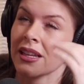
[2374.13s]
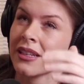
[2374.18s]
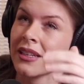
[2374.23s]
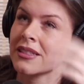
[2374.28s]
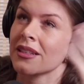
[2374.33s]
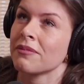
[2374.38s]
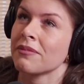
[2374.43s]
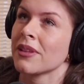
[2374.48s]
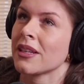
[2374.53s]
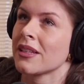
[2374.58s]

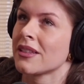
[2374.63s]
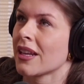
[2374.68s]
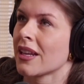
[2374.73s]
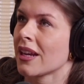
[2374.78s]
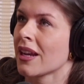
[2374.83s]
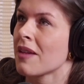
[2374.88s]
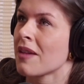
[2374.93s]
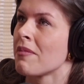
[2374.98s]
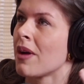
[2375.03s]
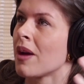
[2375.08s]
something's going
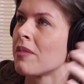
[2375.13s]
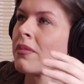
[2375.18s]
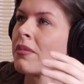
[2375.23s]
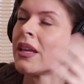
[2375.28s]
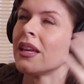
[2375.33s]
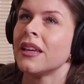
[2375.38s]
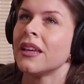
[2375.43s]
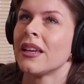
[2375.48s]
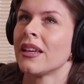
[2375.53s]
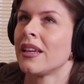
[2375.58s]
to come up
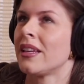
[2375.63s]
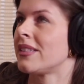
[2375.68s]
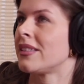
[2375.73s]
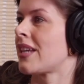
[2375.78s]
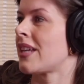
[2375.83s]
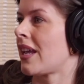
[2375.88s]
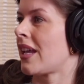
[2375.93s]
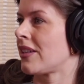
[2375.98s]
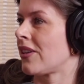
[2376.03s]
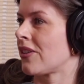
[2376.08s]
in
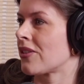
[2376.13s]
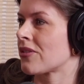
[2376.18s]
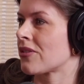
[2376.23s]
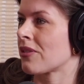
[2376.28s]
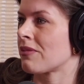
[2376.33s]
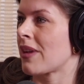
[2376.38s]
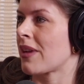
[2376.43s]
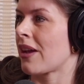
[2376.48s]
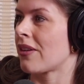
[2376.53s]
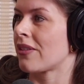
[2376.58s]
10 years
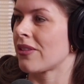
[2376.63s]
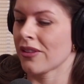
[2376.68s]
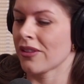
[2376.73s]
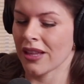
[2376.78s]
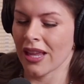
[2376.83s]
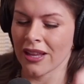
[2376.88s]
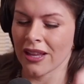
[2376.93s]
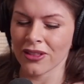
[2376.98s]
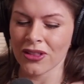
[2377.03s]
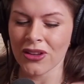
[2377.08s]
from now. And they're
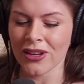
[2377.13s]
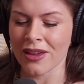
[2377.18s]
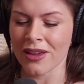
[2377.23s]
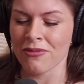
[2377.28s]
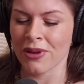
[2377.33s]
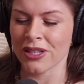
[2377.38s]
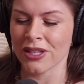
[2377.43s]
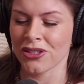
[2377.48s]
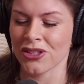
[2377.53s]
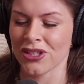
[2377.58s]
like, look
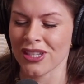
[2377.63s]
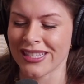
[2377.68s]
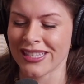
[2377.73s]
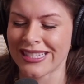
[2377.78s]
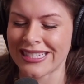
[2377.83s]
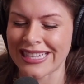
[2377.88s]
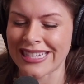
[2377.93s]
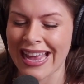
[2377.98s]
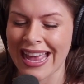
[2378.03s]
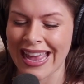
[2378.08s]
at what she
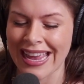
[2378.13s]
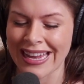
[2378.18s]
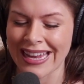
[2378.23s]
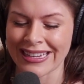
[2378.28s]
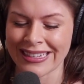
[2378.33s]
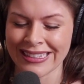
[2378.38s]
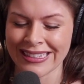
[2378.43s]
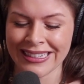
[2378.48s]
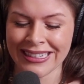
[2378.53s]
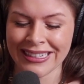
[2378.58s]

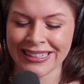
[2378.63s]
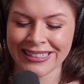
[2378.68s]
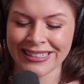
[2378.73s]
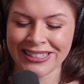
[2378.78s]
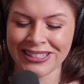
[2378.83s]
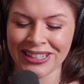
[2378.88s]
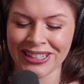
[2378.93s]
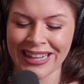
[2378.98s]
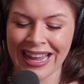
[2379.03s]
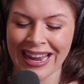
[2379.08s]
said
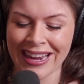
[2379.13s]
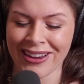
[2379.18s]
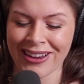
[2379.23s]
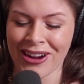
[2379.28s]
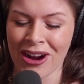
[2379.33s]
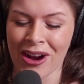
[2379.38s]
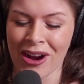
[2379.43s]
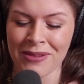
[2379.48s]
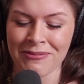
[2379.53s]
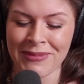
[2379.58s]
to like
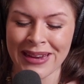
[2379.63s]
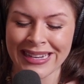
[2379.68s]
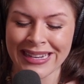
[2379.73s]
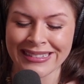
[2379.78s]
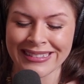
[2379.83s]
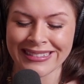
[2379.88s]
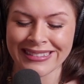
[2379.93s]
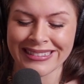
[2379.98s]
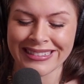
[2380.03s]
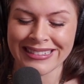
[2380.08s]

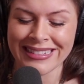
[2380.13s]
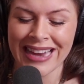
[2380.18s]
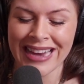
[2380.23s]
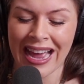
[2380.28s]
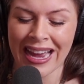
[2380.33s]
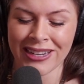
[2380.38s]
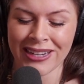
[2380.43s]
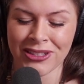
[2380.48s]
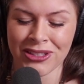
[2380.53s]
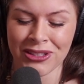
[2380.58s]

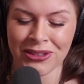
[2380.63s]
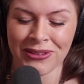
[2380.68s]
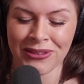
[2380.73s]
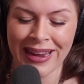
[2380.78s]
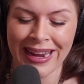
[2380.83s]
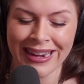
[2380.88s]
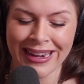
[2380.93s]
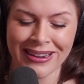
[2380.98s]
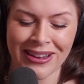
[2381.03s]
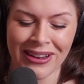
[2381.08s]

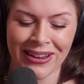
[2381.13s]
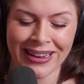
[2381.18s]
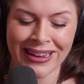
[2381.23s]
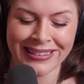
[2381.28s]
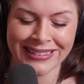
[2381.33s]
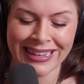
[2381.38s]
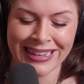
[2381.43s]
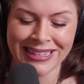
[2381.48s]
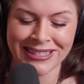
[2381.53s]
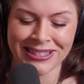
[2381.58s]
Carmen928 on
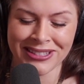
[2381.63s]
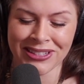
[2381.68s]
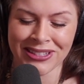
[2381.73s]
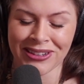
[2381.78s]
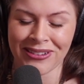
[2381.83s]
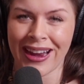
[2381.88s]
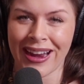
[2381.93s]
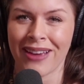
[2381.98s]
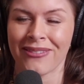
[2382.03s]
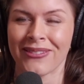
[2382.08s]

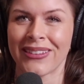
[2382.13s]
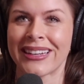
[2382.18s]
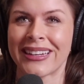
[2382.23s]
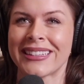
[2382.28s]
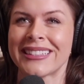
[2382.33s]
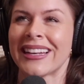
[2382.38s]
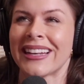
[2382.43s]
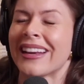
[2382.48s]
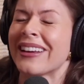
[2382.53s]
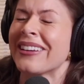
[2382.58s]
Instagram. And
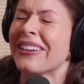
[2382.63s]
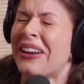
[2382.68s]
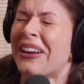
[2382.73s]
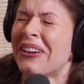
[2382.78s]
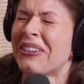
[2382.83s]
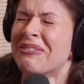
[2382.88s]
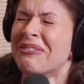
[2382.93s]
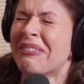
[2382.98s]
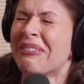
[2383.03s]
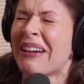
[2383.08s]
it's like,
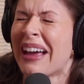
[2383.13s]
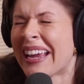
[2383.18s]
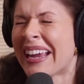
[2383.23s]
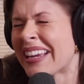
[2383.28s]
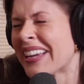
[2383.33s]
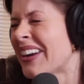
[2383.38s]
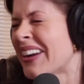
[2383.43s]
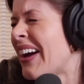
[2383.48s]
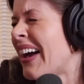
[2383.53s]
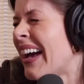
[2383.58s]
oh my
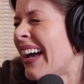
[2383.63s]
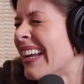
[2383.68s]
God.